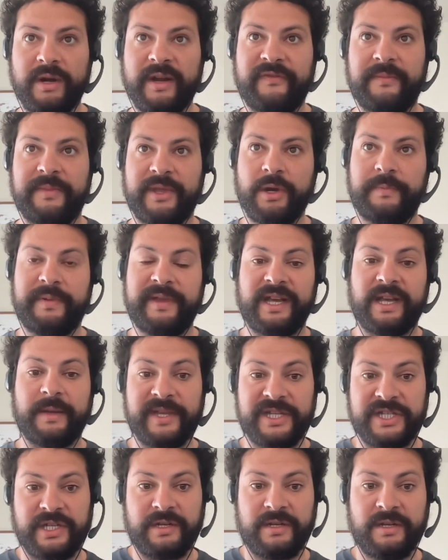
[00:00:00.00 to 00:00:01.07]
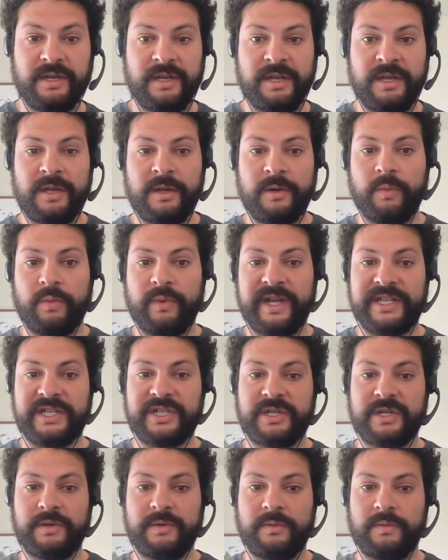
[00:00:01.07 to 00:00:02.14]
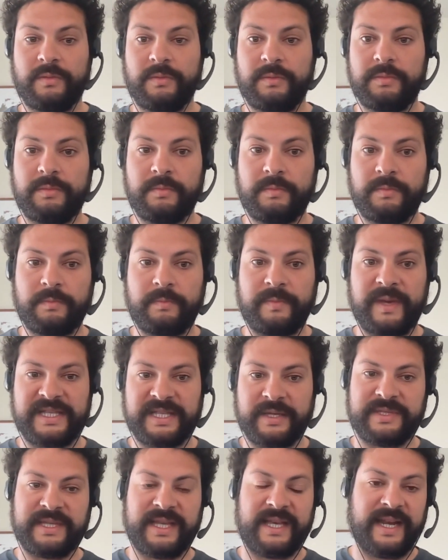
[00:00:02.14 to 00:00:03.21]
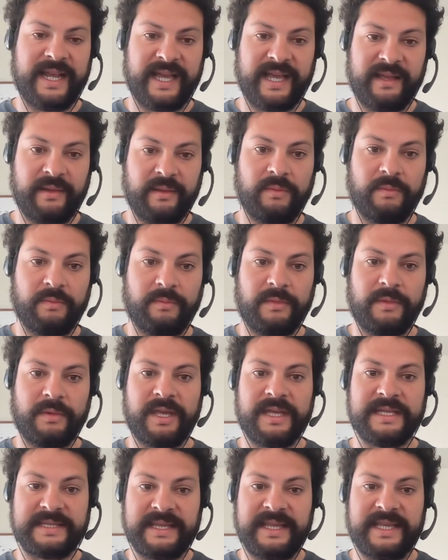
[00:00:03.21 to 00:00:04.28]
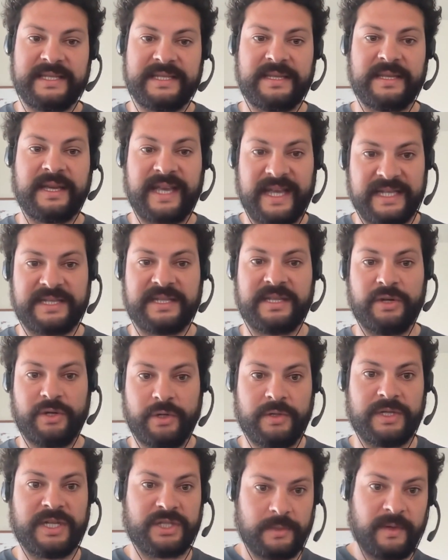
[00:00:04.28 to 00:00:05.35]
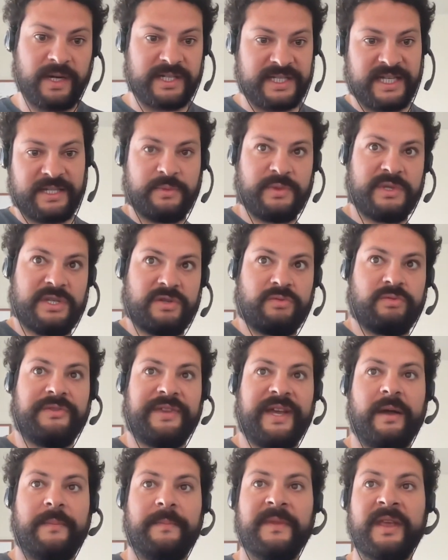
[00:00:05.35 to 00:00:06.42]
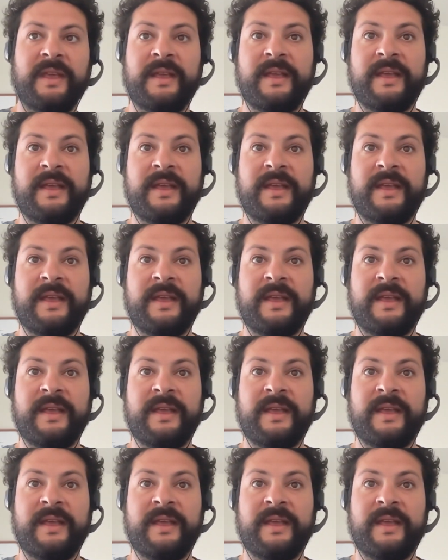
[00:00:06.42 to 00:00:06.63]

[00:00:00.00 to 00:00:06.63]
from the European Commission, which basically was saying, hey, is this against the new Digital Markets Act, which just rolled out?